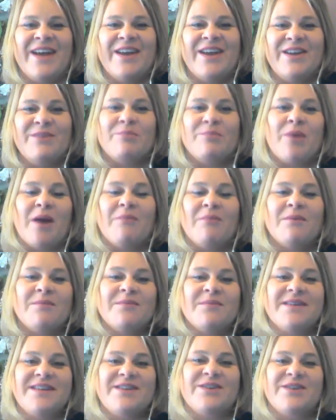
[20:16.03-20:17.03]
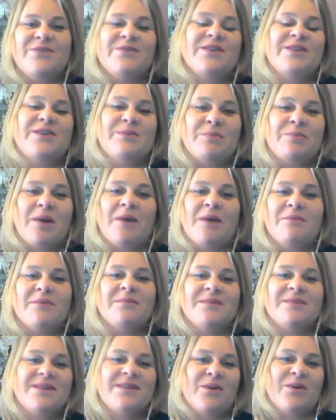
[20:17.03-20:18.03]
You probably do, and you
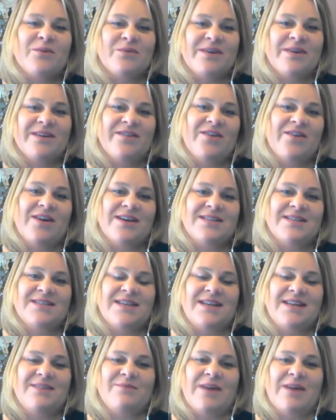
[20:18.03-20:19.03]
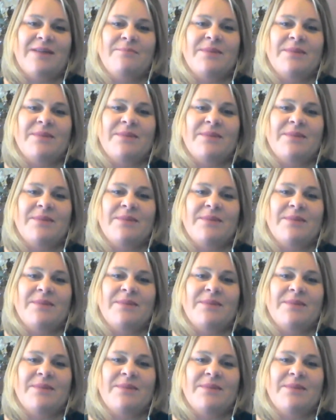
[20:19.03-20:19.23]
probably don't realize it, right?